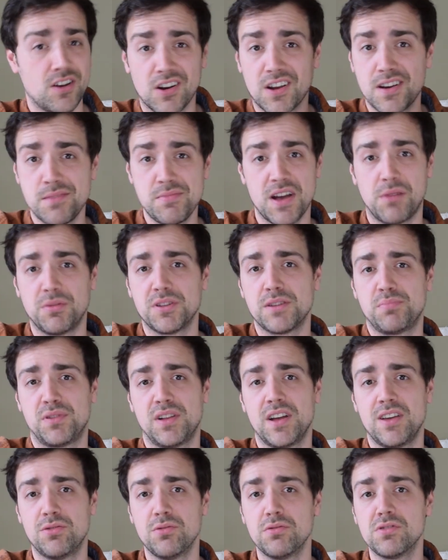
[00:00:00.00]
you're gonna be able to
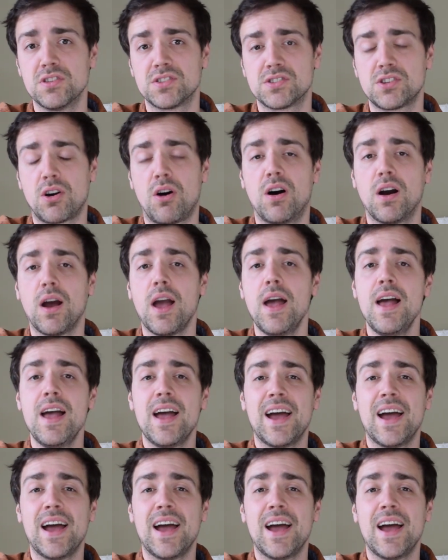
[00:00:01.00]
play through the song.